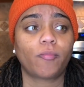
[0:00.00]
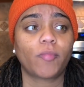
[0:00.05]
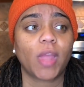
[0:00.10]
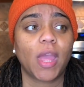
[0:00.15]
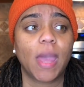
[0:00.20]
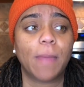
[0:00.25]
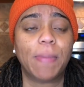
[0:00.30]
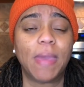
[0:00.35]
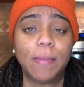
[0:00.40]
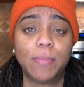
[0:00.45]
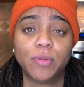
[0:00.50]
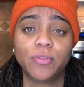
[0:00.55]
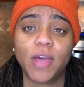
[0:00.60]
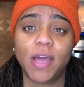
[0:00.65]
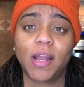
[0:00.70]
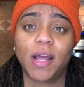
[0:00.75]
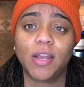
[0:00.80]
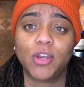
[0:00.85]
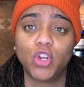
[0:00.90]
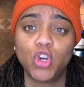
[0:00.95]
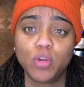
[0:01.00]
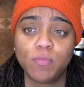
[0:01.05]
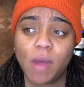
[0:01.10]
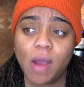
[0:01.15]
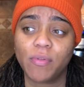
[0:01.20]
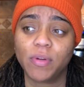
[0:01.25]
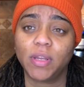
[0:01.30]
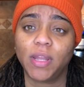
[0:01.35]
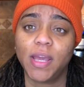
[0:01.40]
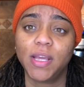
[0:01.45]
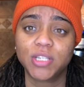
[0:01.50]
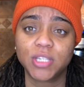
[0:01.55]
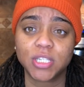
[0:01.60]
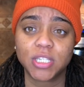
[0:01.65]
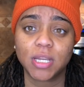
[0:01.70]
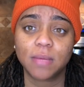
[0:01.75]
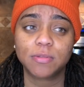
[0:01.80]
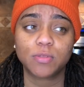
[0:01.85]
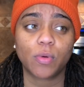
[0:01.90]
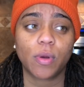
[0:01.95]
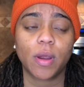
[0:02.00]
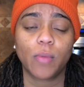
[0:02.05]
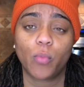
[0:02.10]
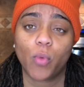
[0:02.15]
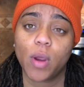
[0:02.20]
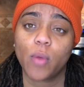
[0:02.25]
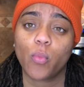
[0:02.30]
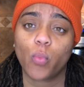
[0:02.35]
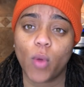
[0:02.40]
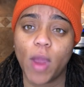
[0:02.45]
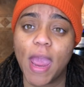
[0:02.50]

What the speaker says: and people that I knew, my relationships were